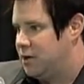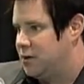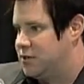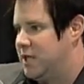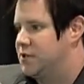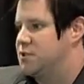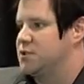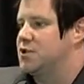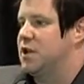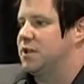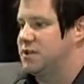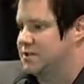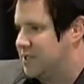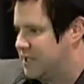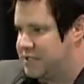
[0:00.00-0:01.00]
Your tensile strength
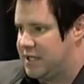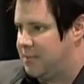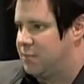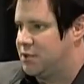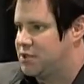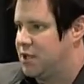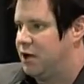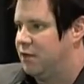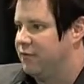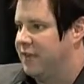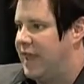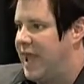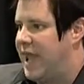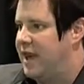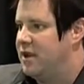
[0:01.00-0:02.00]
is like 10% over
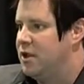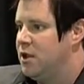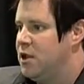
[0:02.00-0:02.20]
that.